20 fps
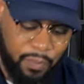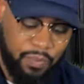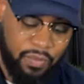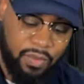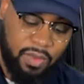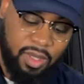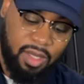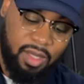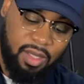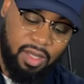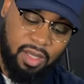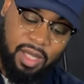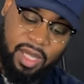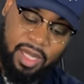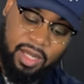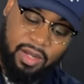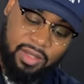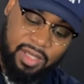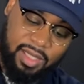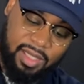Mm-hmm.
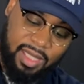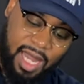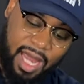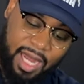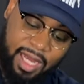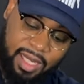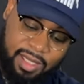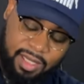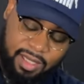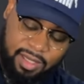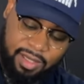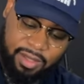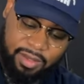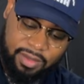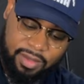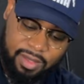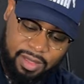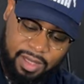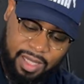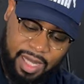And there's a lot of
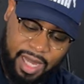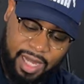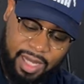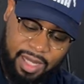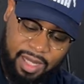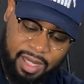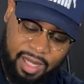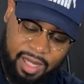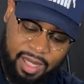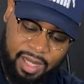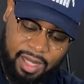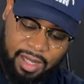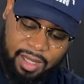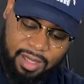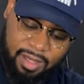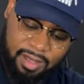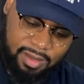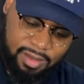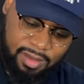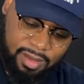there's a lot
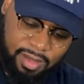of uh,